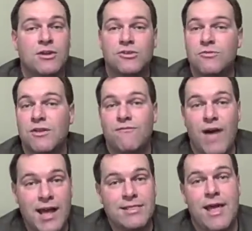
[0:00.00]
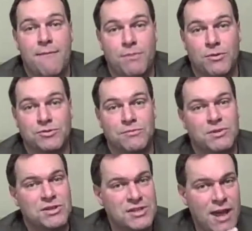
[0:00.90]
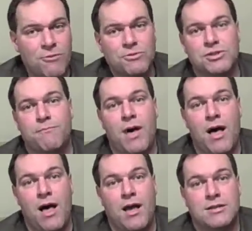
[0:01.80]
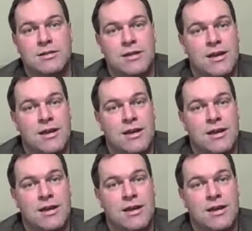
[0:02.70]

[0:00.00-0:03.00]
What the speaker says: to invite that person, because now there was a bond